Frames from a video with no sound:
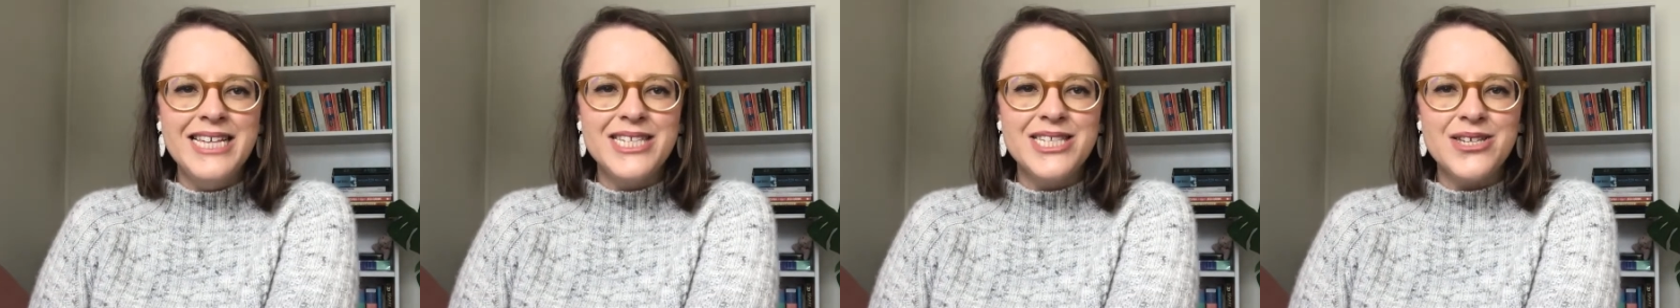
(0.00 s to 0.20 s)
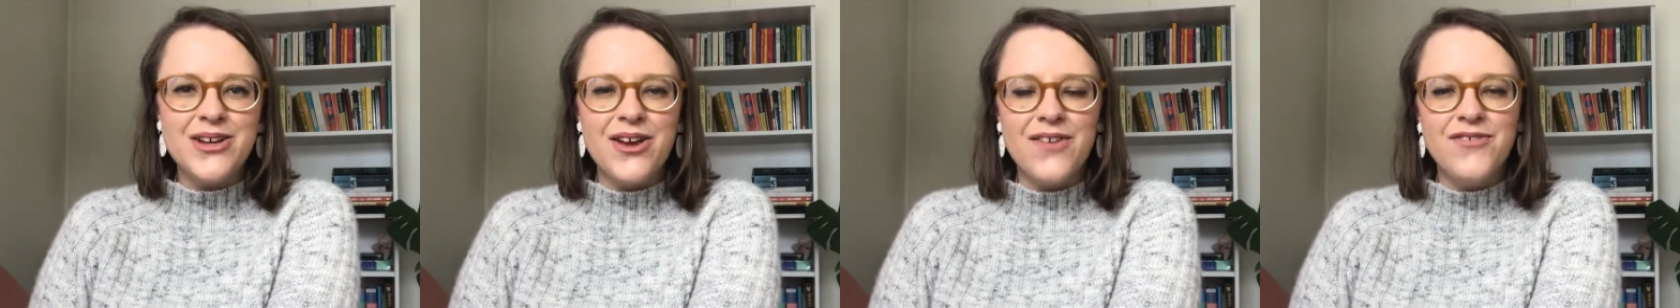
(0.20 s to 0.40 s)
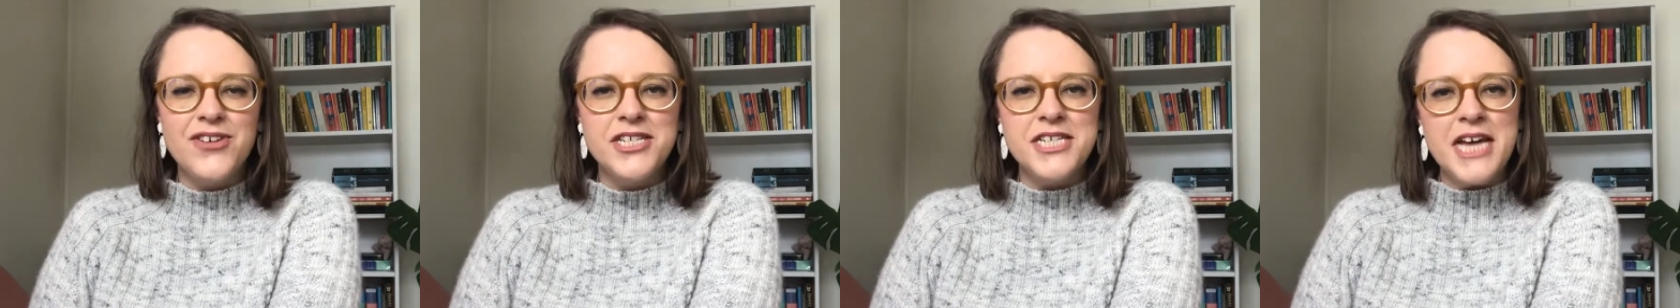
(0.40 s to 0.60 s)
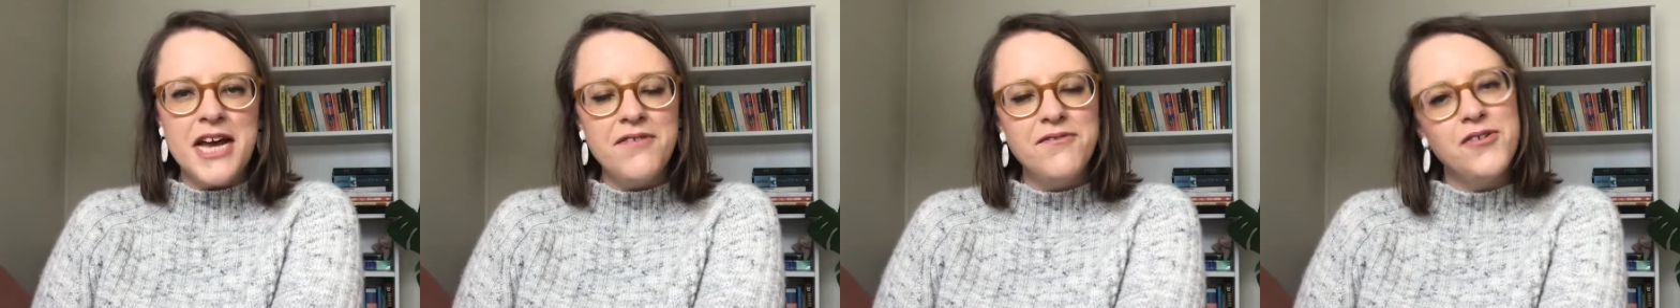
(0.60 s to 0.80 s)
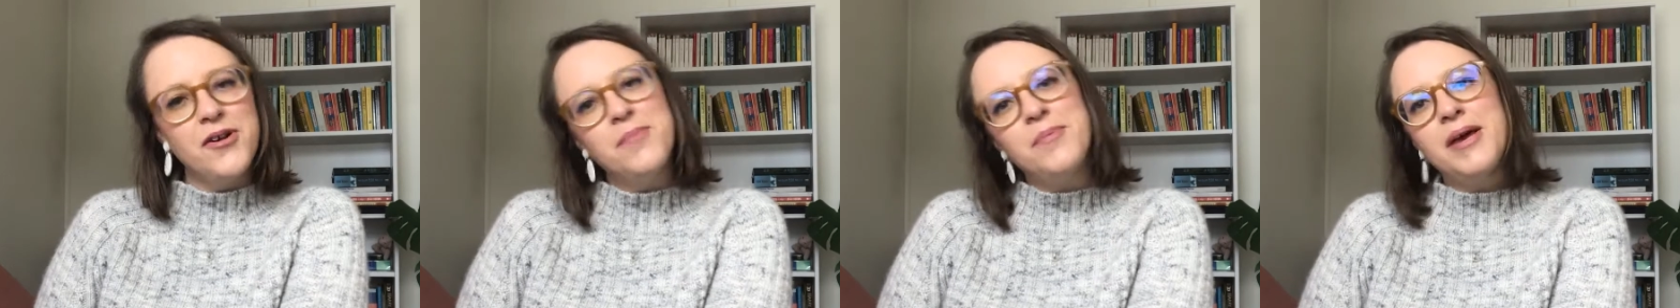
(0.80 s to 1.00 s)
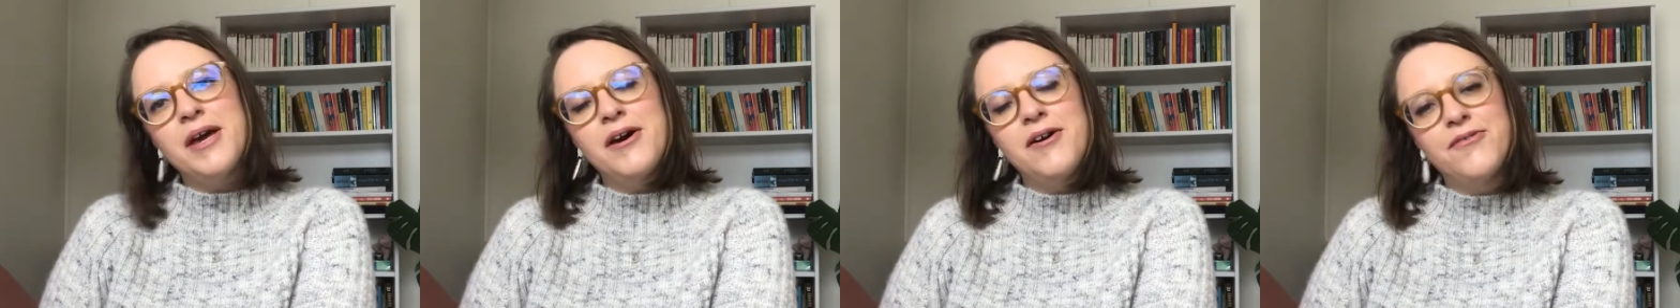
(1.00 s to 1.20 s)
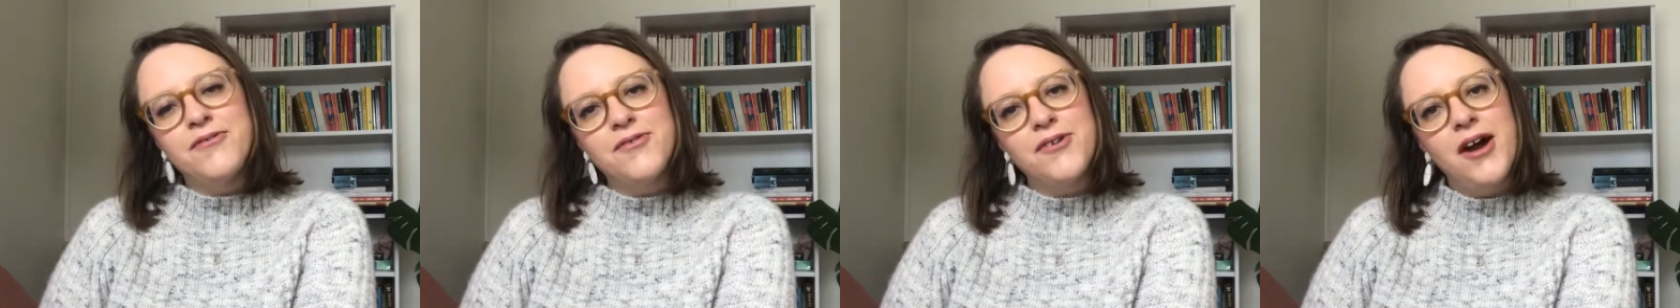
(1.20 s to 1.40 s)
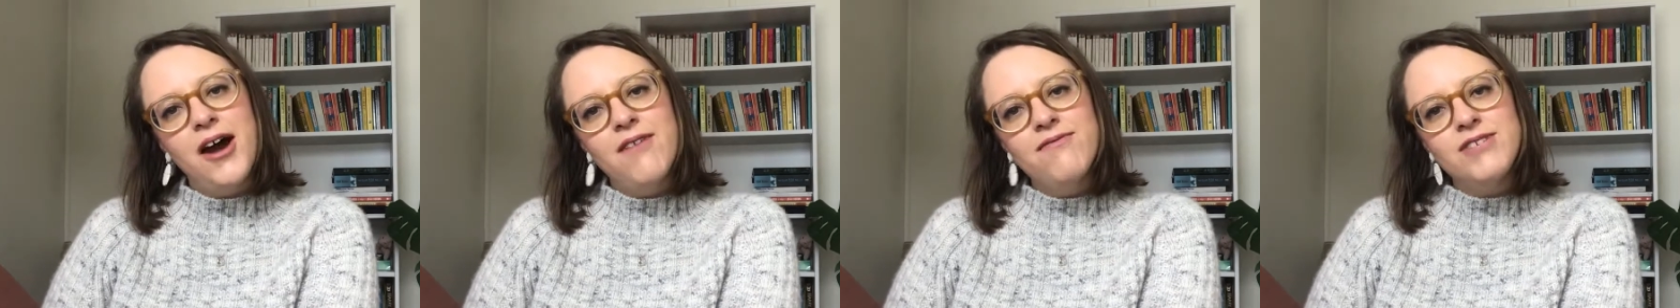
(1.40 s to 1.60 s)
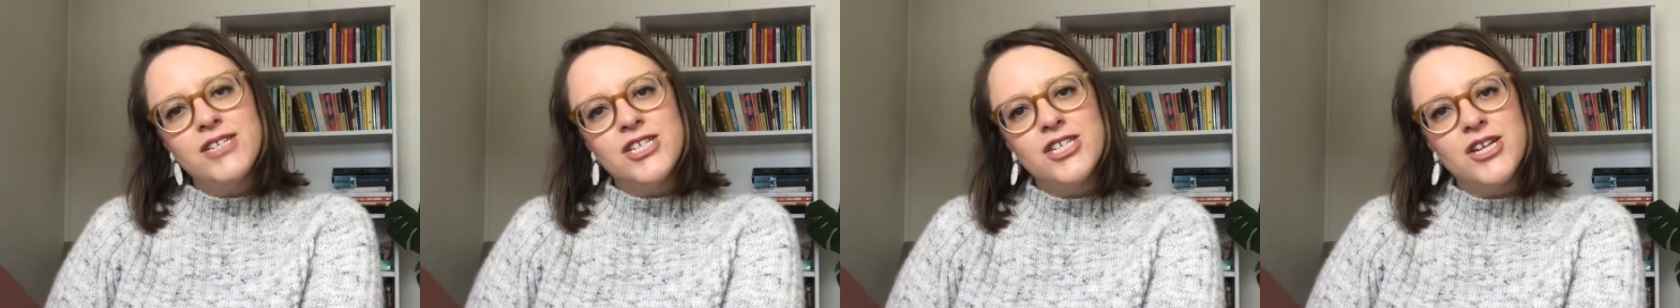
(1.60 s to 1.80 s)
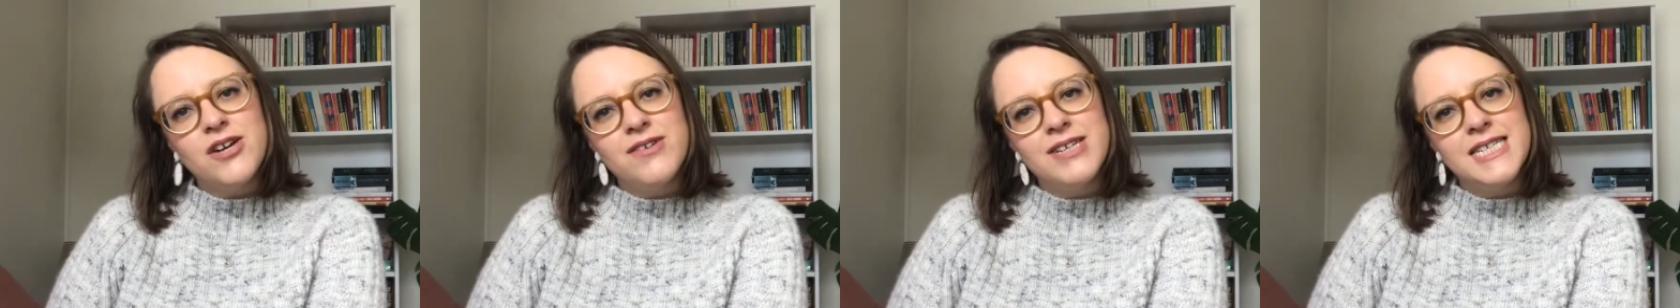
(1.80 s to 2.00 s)
So if you're down for a bit of crafty
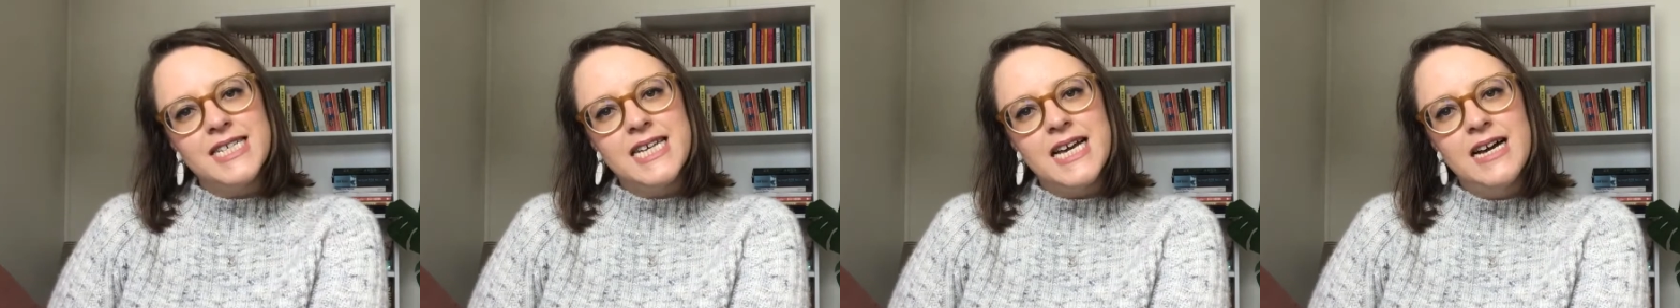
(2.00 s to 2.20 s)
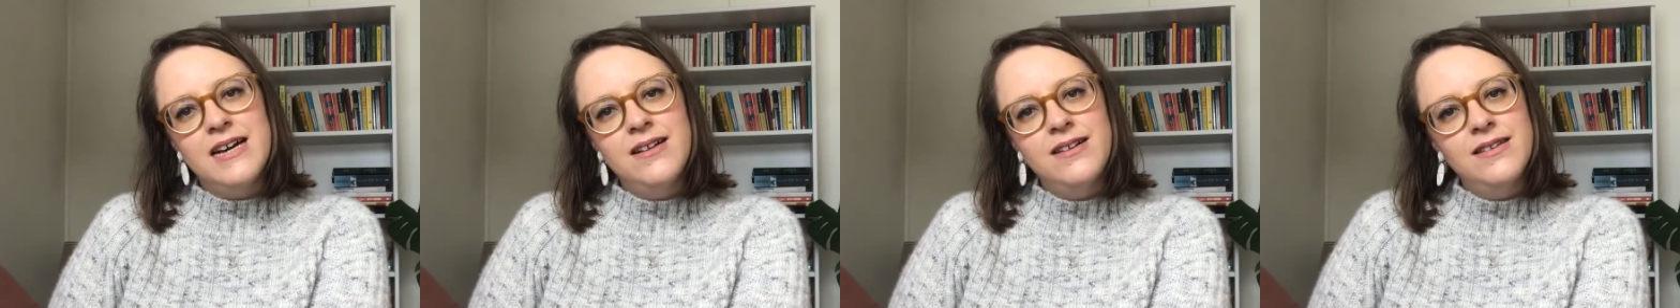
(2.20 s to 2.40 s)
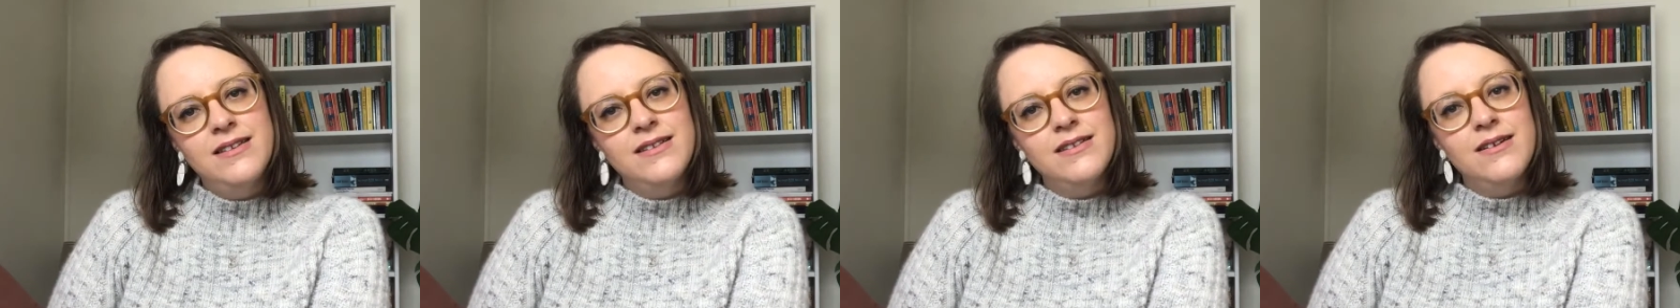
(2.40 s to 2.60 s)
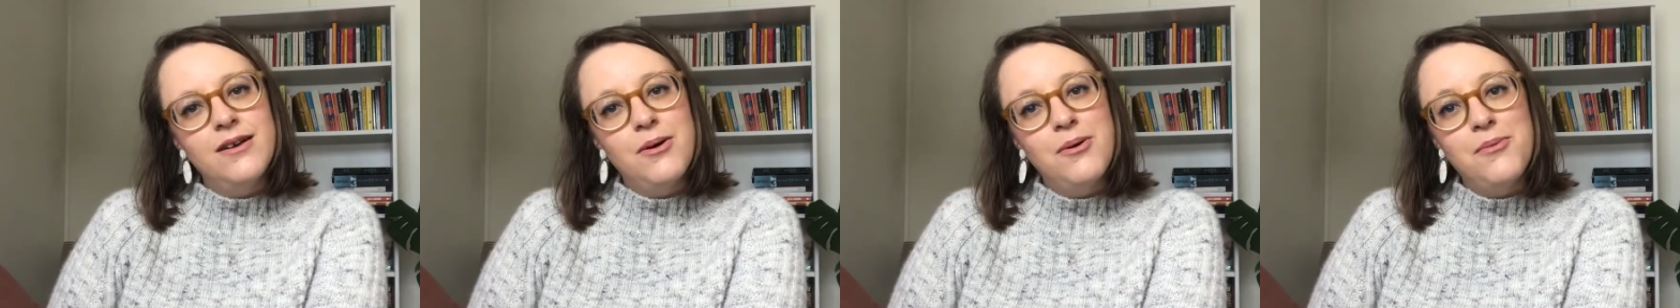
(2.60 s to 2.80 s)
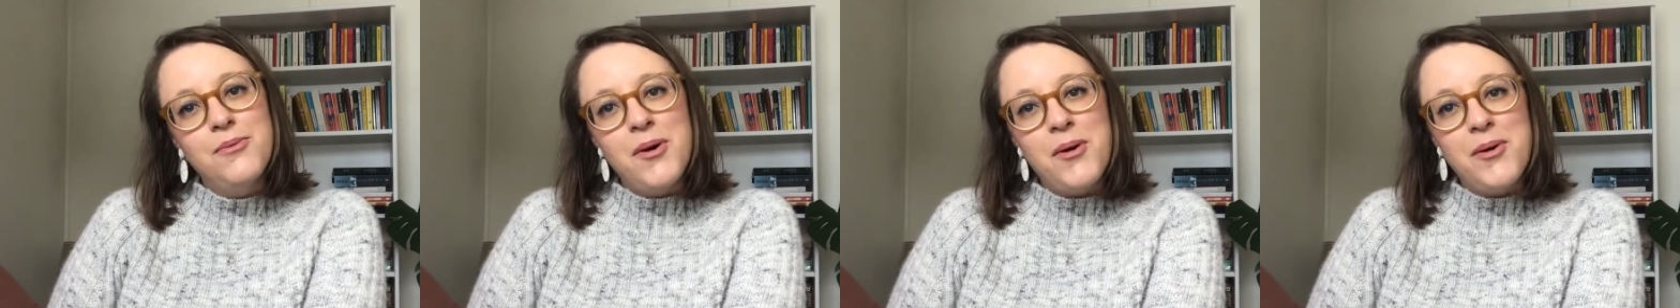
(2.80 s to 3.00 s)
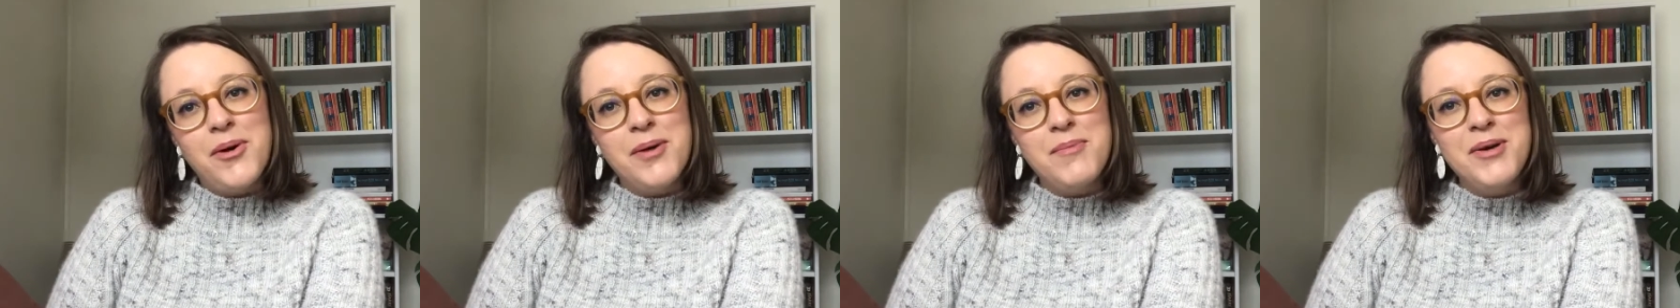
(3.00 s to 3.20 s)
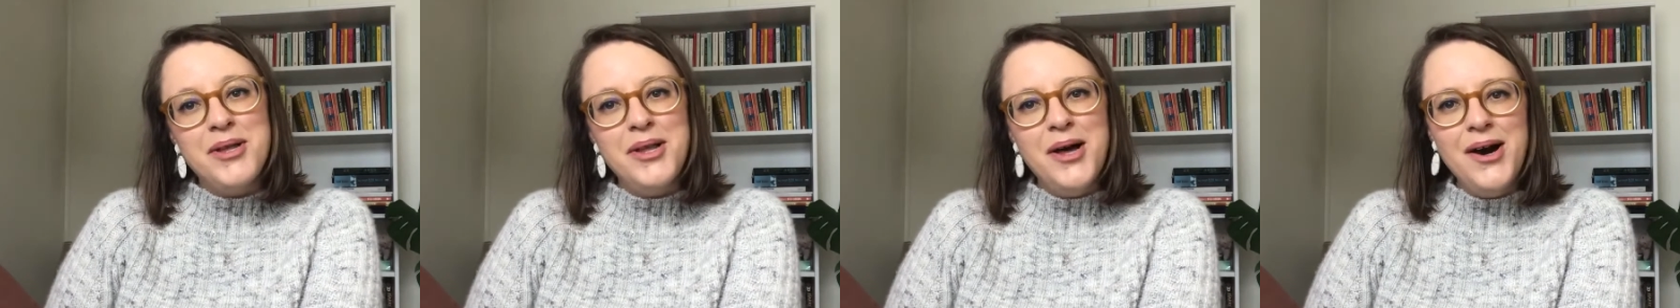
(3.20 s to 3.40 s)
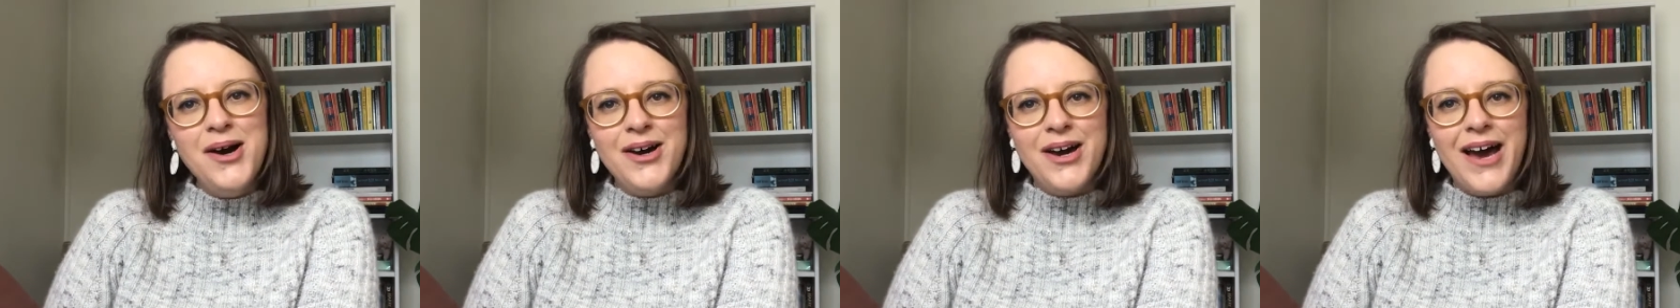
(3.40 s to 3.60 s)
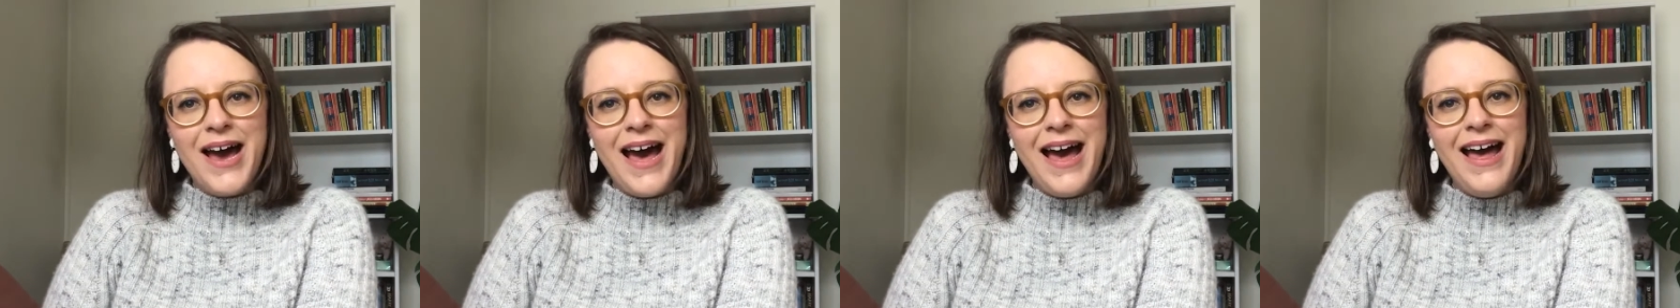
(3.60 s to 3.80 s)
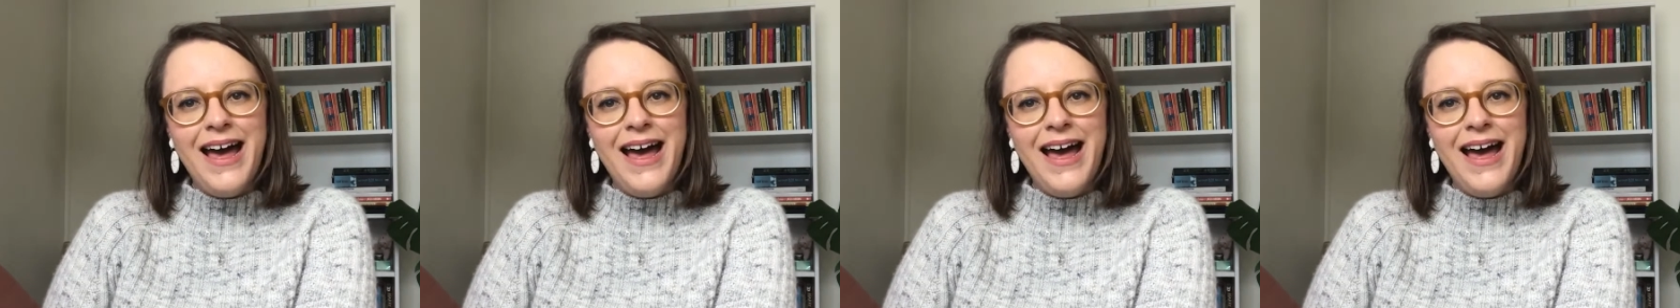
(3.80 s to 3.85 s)
show and tell, welcome along.